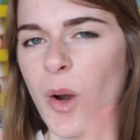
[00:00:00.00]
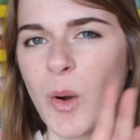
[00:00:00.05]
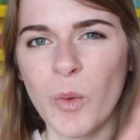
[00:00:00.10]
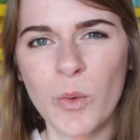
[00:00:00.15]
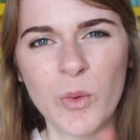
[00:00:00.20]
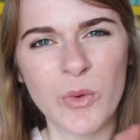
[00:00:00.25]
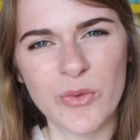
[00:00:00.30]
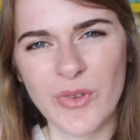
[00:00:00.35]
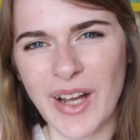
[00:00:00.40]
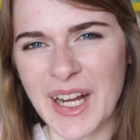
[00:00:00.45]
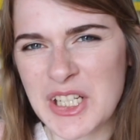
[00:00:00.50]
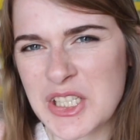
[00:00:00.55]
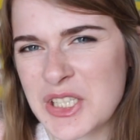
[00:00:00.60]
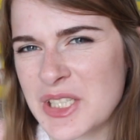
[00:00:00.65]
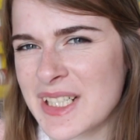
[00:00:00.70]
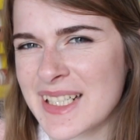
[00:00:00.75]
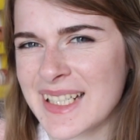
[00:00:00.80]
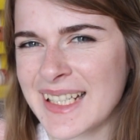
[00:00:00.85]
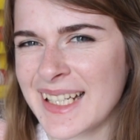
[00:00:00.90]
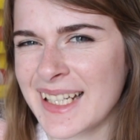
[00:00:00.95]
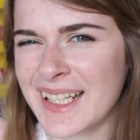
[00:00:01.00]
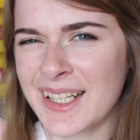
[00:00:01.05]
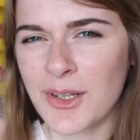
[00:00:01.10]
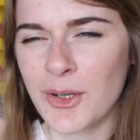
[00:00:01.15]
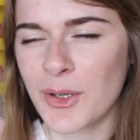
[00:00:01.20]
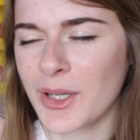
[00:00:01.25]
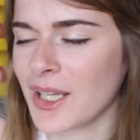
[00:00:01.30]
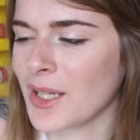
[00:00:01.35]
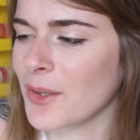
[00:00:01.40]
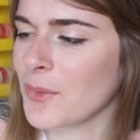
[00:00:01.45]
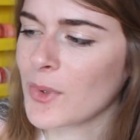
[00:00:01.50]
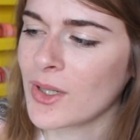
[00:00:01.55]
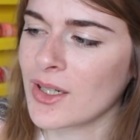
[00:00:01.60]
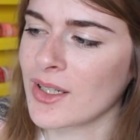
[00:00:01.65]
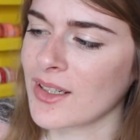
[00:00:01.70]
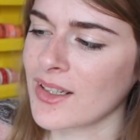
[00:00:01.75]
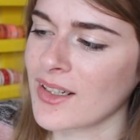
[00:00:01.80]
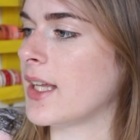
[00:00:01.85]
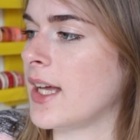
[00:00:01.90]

old-fashioned-y looking one.